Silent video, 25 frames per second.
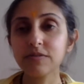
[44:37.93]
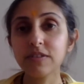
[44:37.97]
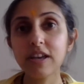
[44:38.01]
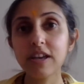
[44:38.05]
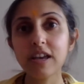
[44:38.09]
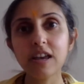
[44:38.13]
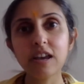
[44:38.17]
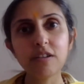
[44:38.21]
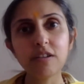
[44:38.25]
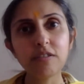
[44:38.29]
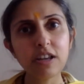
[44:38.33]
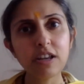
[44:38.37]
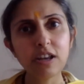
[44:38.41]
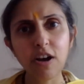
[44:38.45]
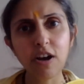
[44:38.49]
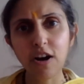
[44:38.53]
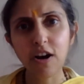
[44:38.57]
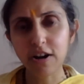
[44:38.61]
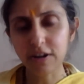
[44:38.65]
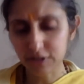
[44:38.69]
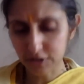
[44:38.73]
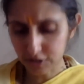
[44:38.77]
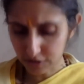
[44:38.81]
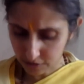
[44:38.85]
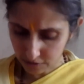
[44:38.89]
very
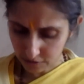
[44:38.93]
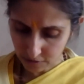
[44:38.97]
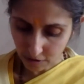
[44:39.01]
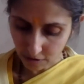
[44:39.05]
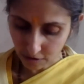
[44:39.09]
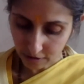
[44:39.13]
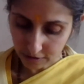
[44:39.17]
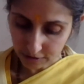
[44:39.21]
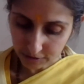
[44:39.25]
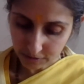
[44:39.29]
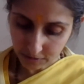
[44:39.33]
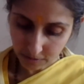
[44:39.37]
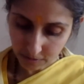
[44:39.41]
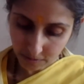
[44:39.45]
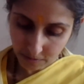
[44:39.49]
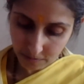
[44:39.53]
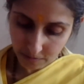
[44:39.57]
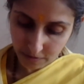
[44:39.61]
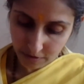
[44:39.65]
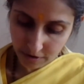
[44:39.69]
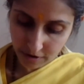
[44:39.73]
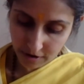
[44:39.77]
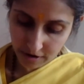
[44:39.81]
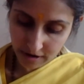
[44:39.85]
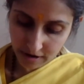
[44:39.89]
hard to cross
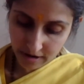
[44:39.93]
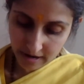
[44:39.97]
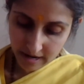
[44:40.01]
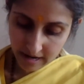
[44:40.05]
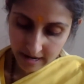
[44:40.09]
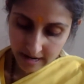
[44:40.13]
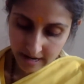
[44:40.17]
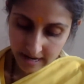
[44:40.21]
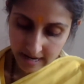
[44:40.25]
over.